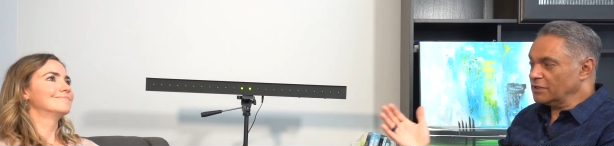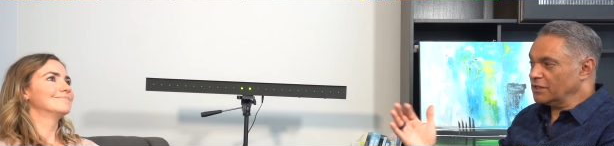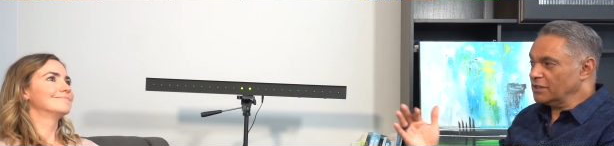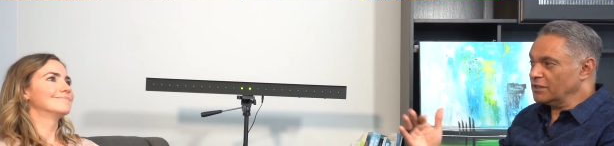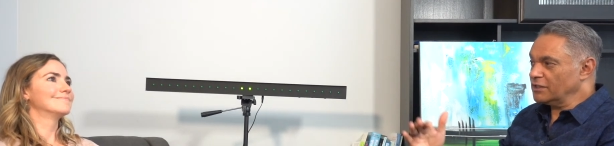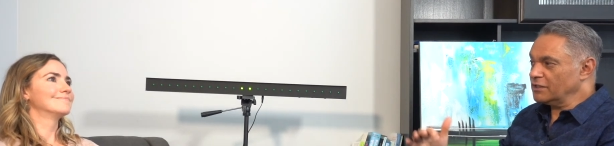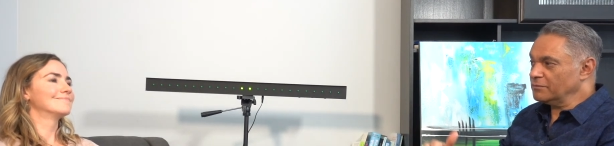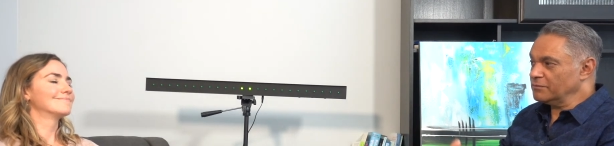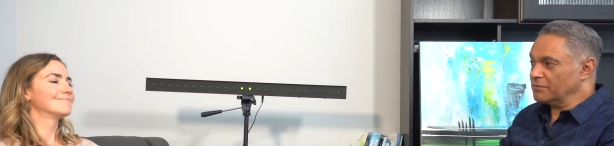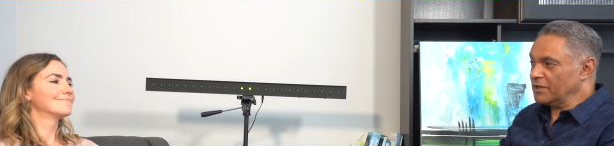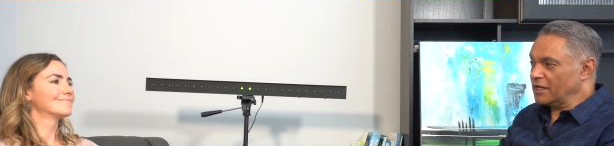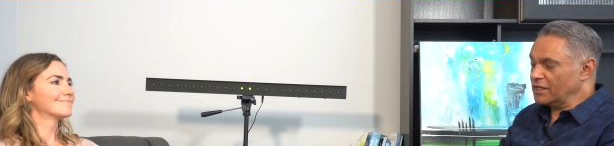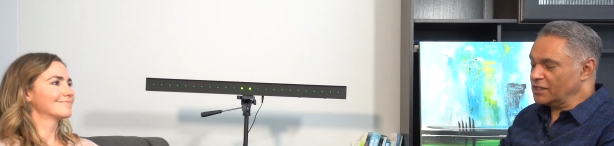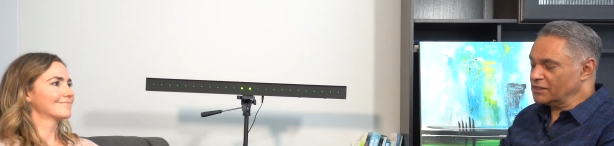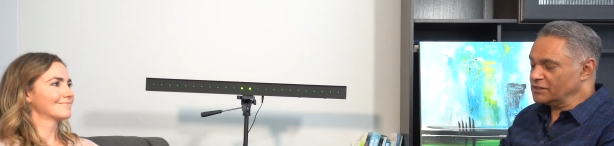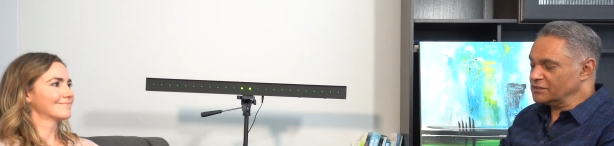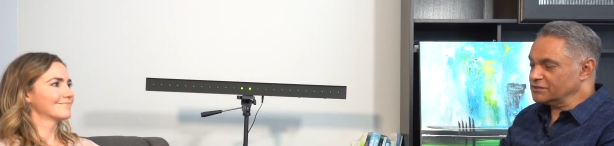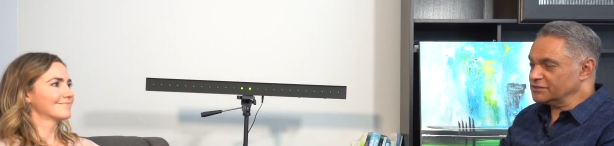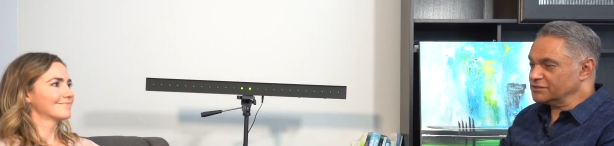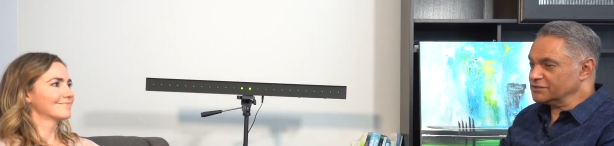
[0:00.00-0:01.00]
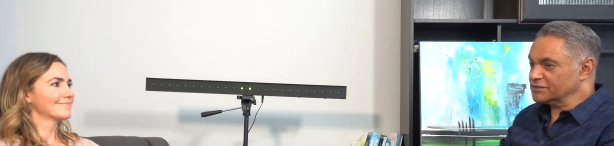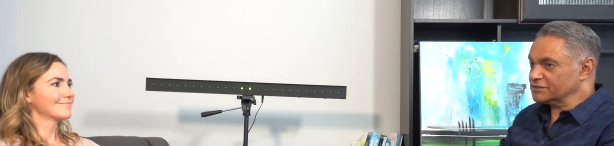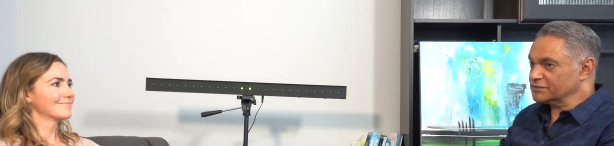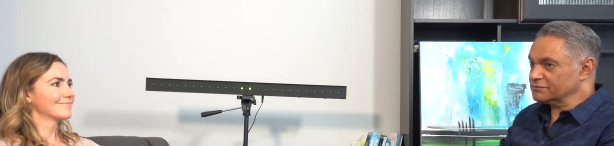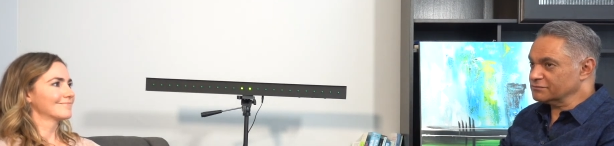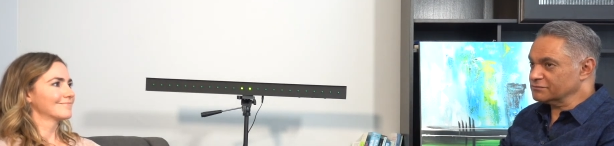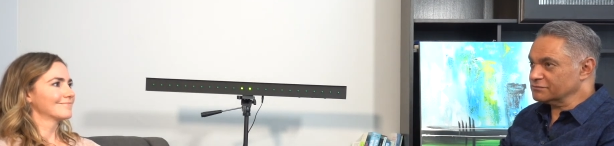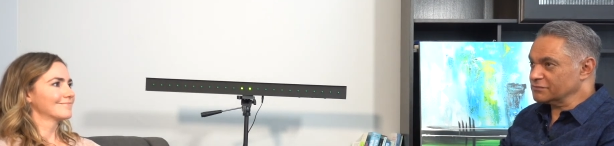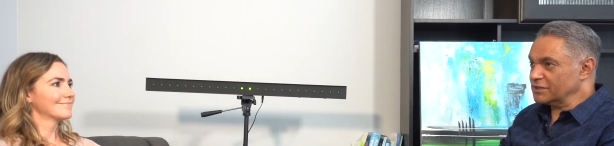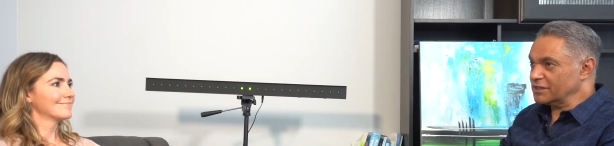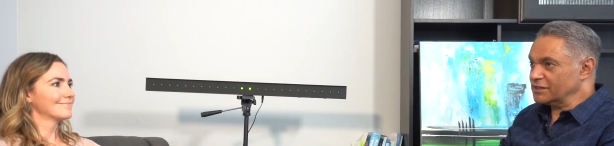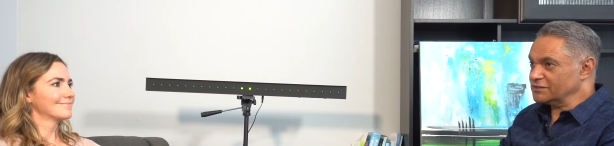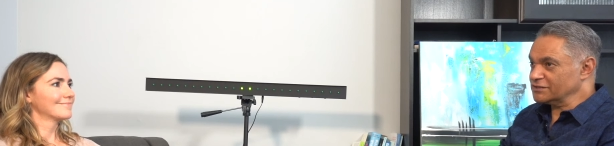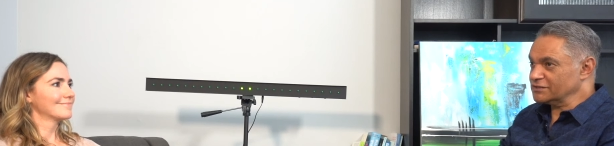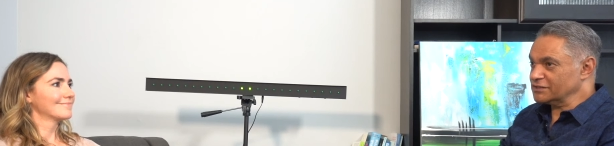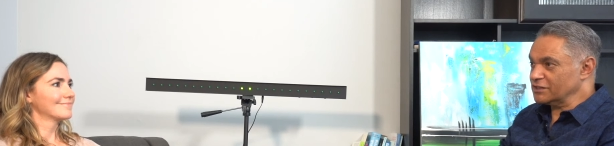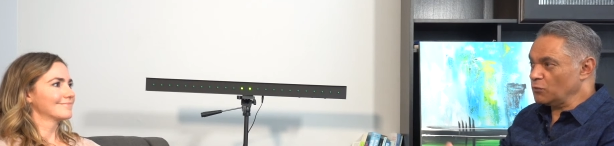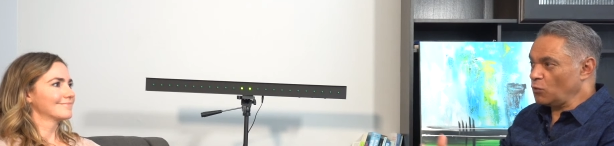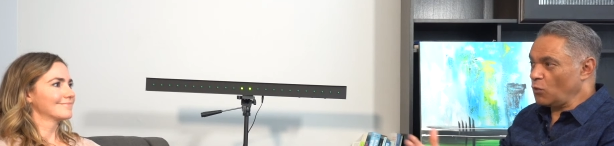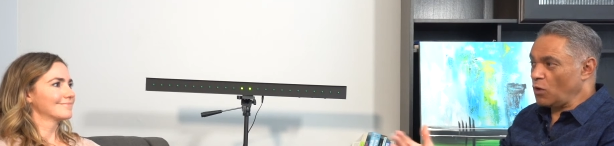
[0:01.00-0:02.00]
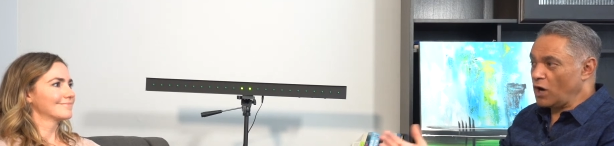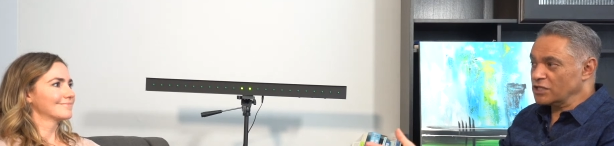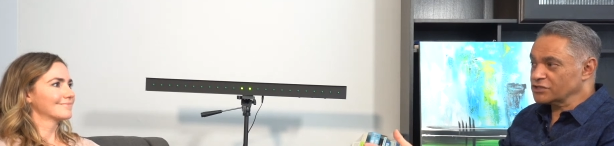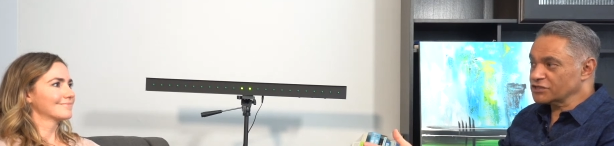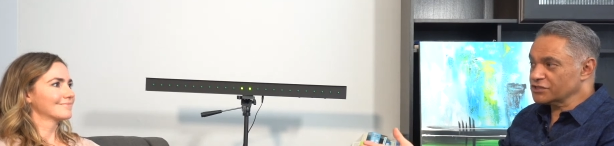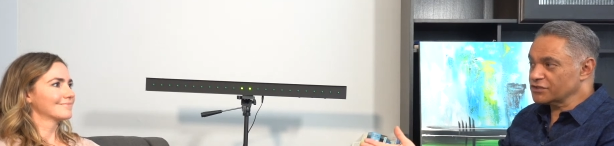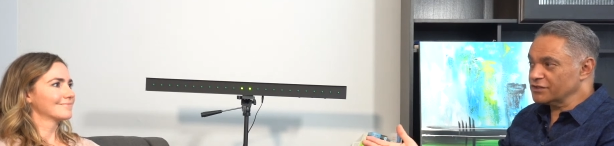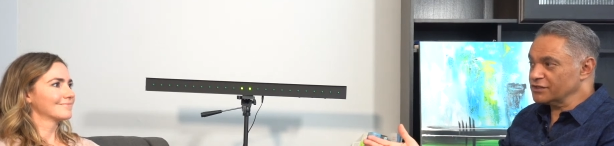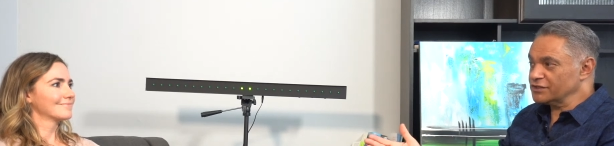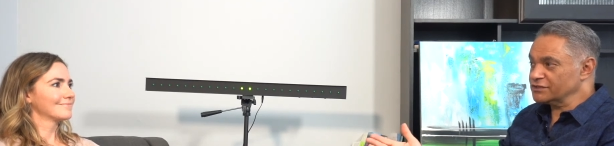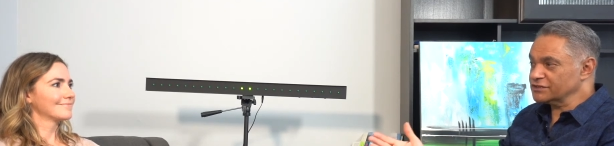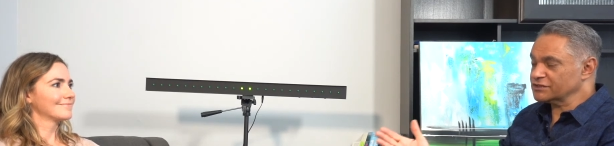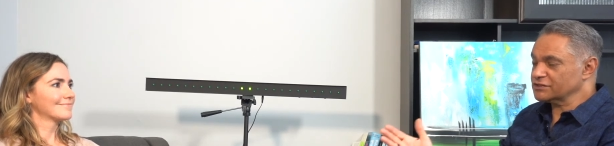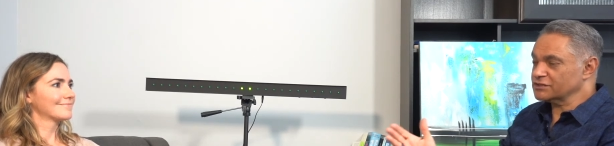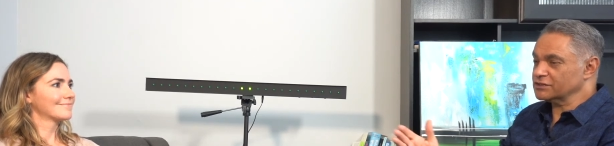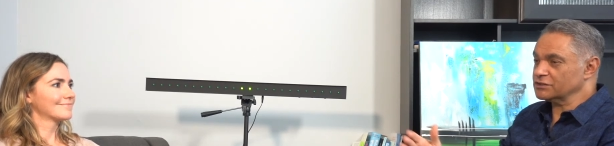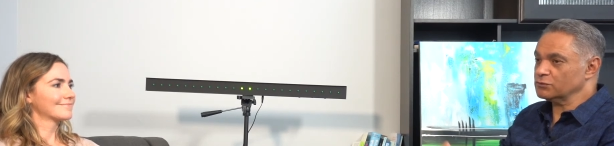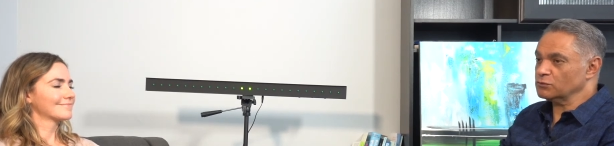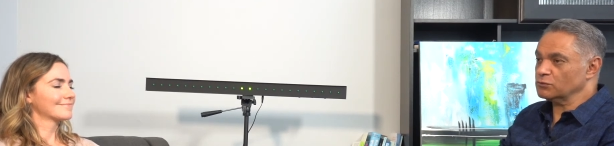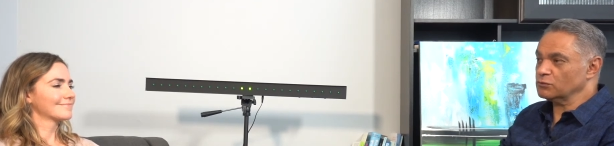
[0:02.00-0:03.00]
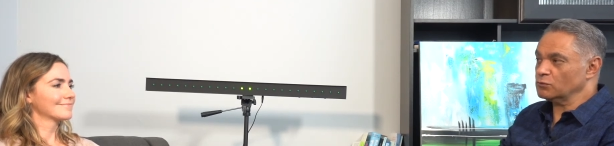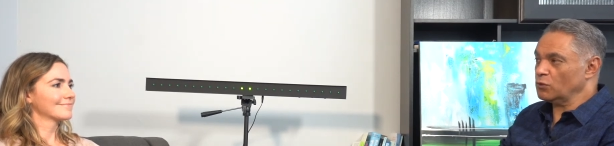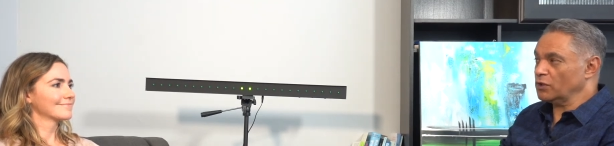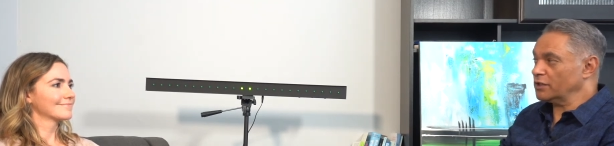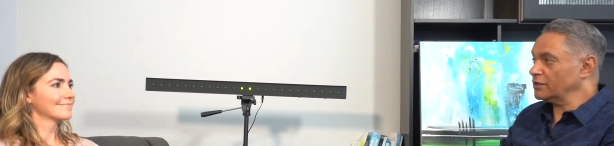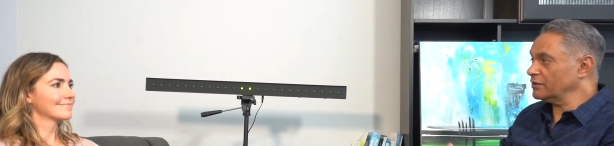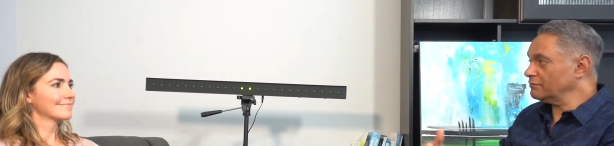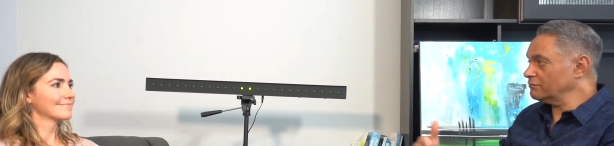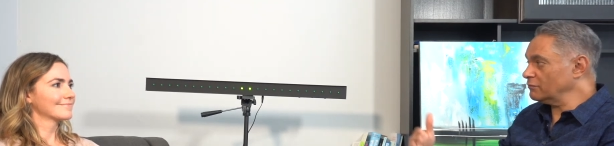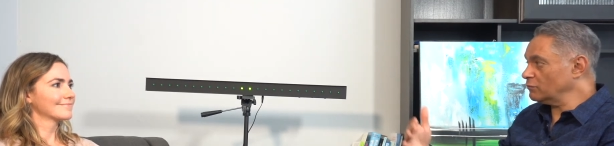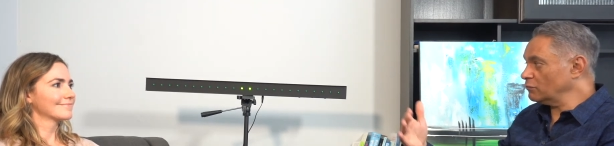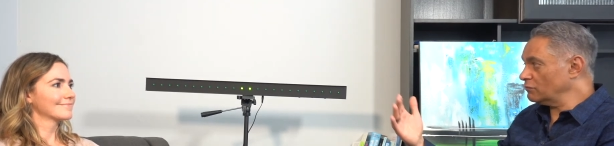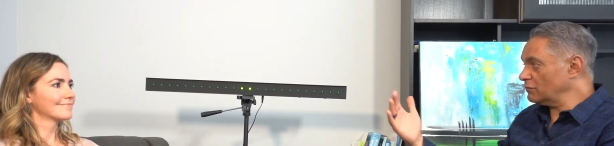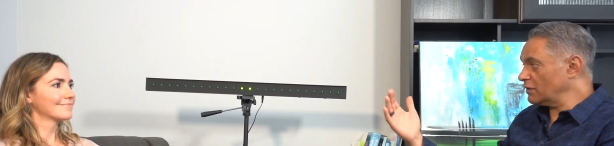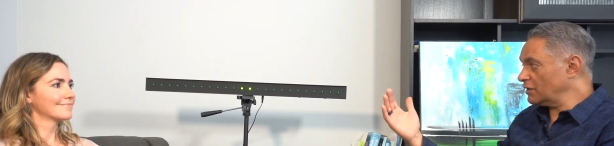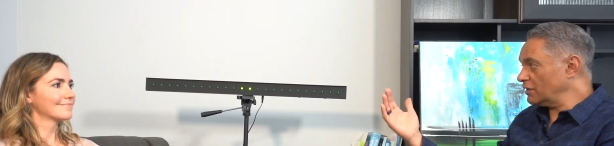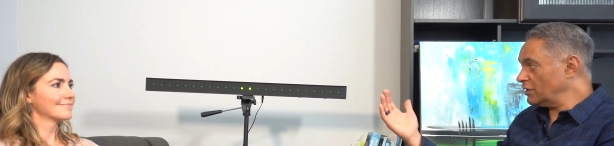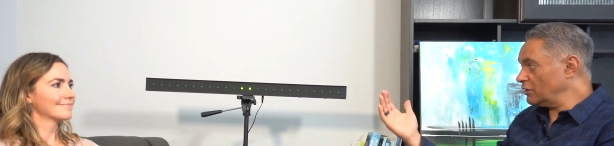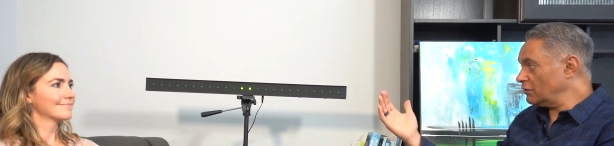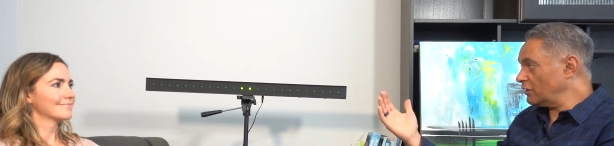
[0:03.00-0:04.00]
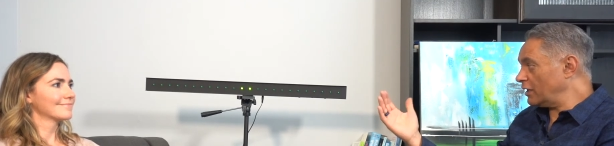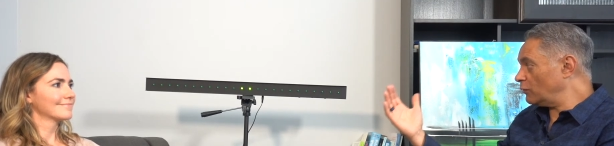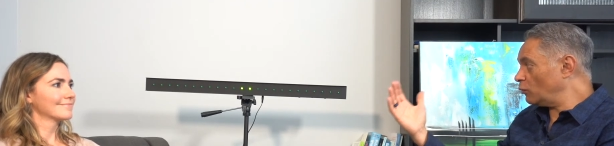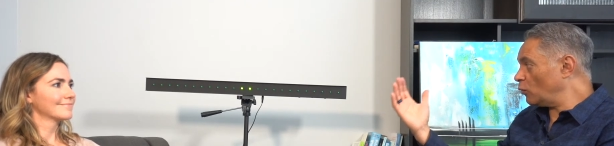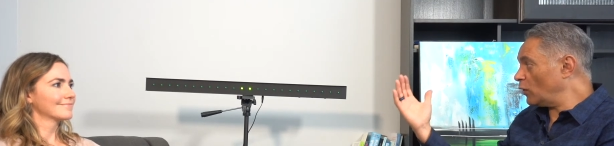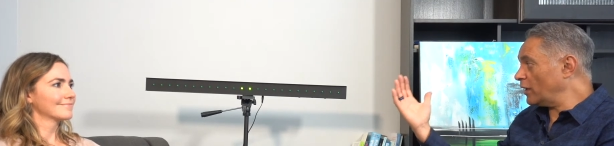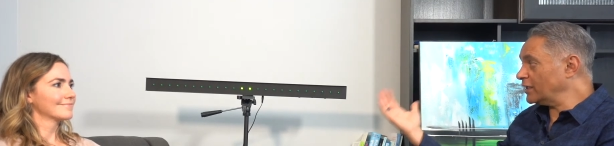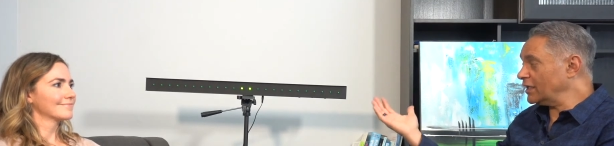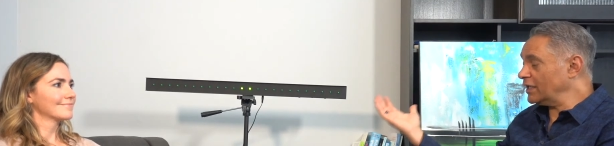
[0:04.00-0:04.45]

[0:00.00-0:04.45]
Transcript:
Speaker 1: um, as as they watch this and what you know and what